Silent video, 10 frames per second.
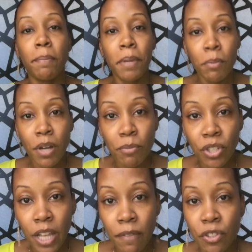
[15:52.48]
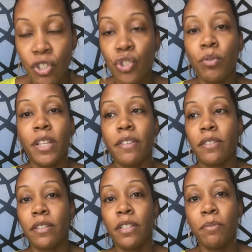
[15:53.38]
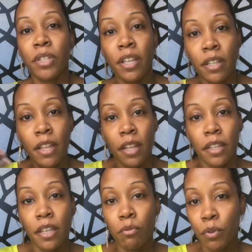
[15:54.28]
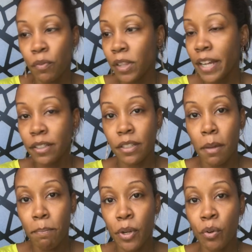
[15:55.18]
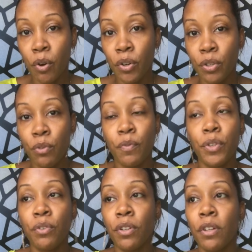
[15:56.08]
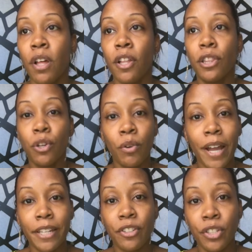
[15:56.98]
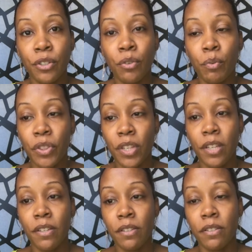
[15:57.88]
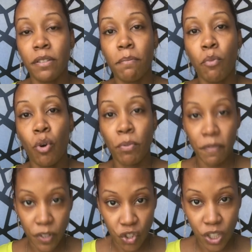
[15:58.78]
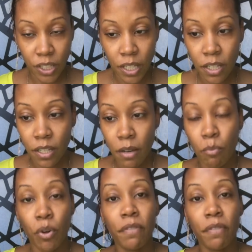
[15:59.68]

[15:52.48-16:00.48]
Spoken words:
people come to your life to teach you a lesson. You know what I'm saying? They reflect a mirror on you for you to learn how to deal with things more proficiently, more